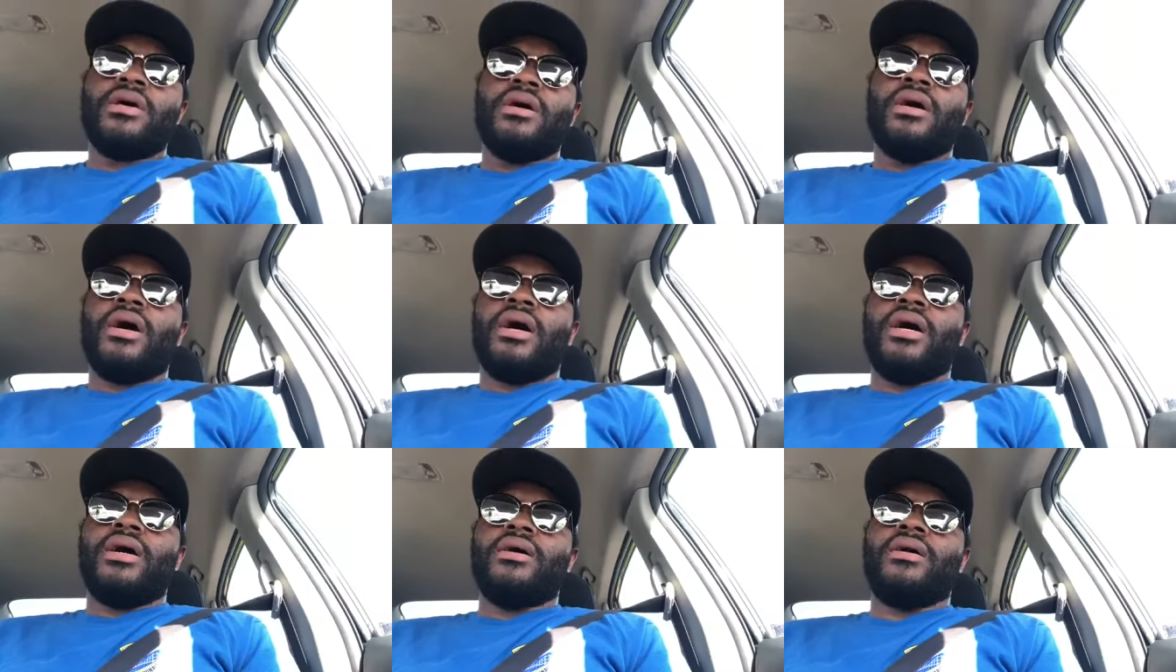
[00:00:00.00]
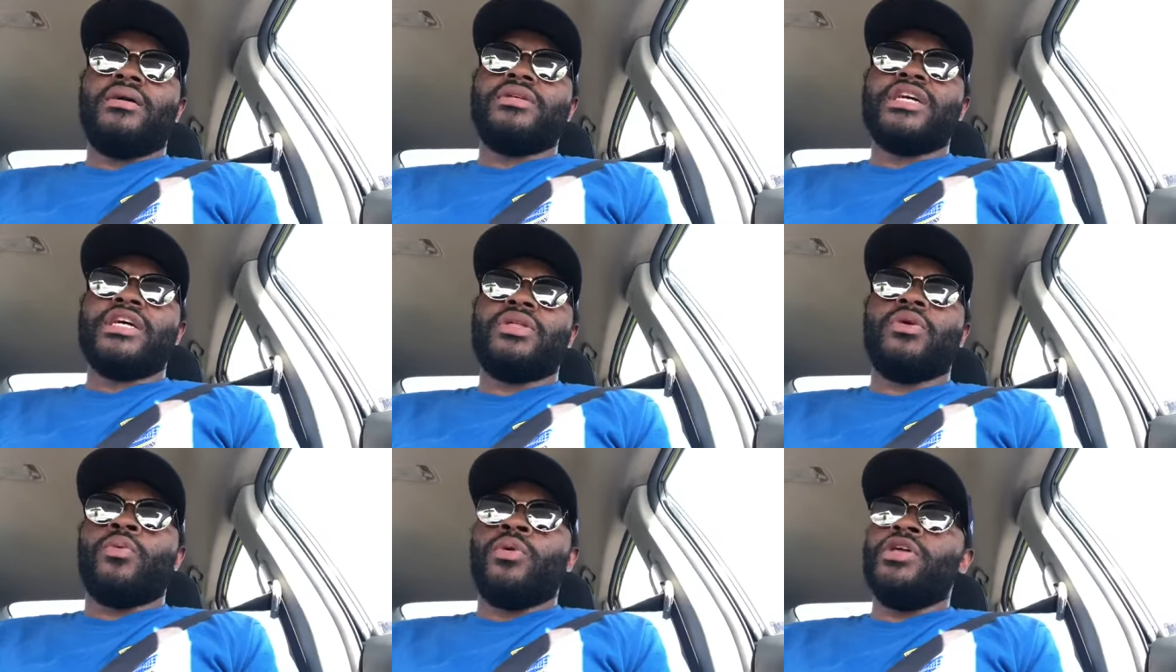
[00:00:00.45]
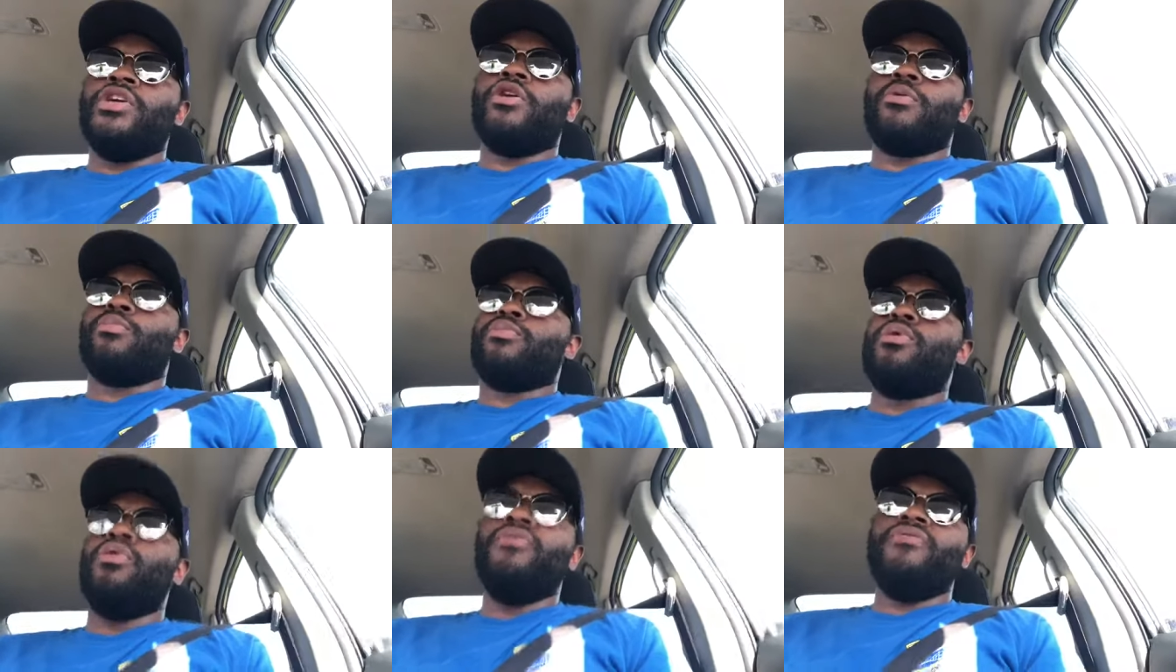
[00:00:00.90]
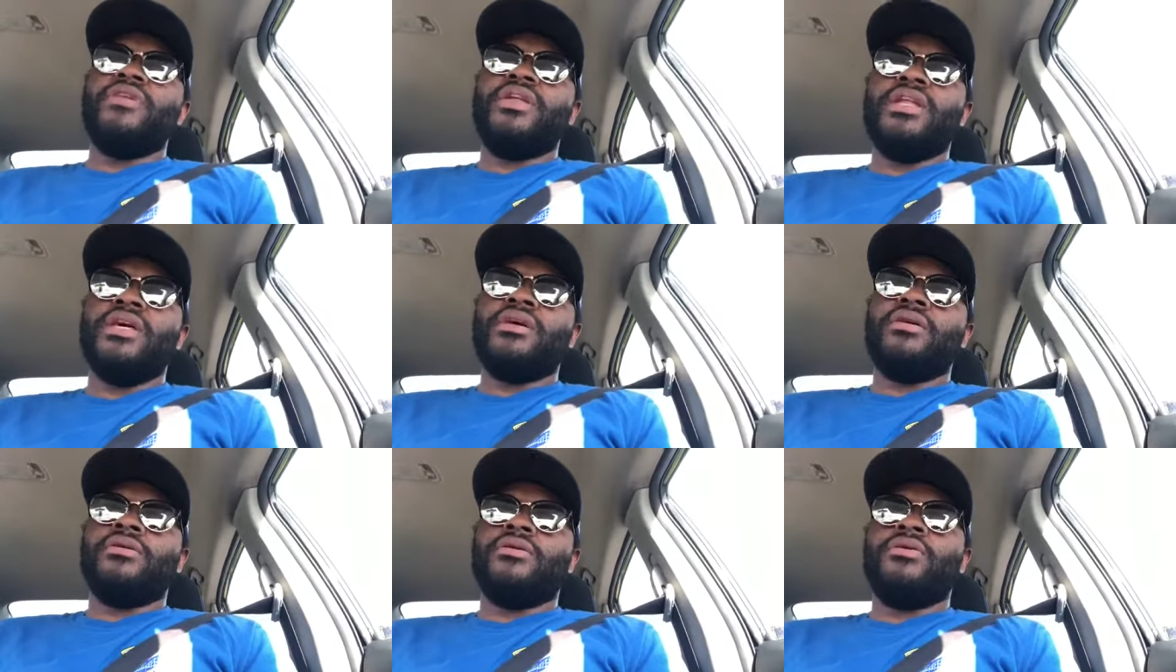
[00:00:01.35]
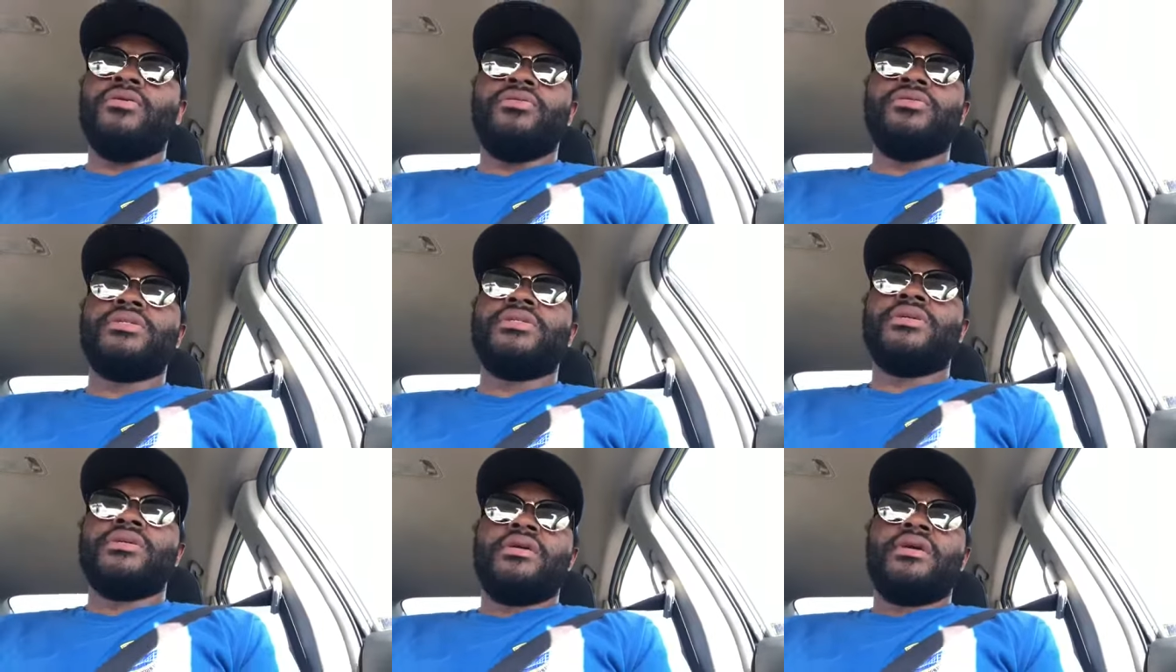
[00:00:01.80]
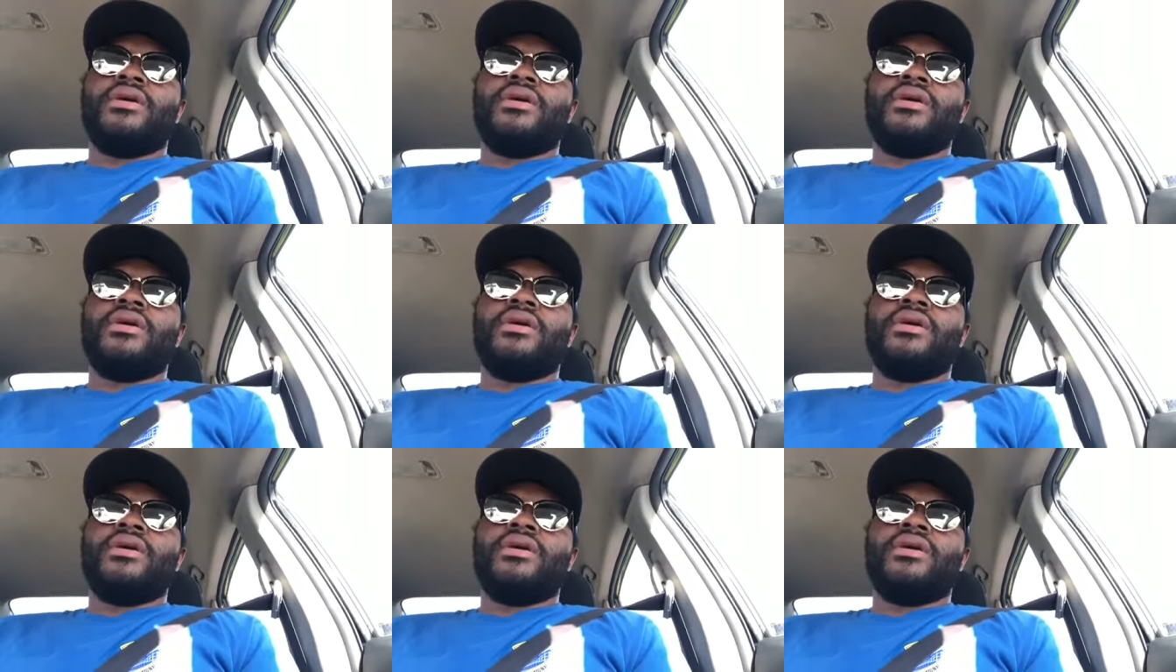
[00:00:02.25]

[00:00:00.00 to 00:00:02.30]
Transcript: uh, take the one year prove it deals.